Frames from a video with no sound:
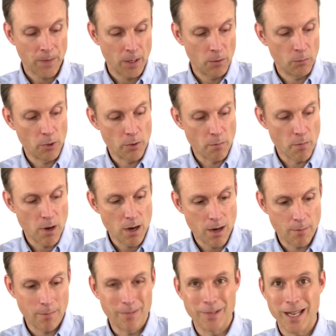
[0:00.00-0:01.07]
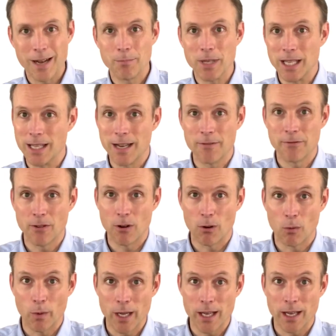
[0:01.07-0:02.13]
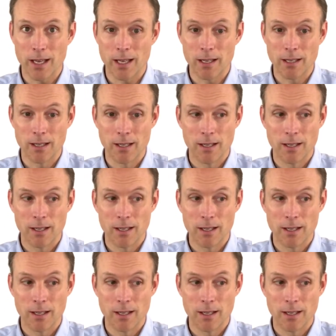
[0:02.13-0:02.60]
with mom not being that far away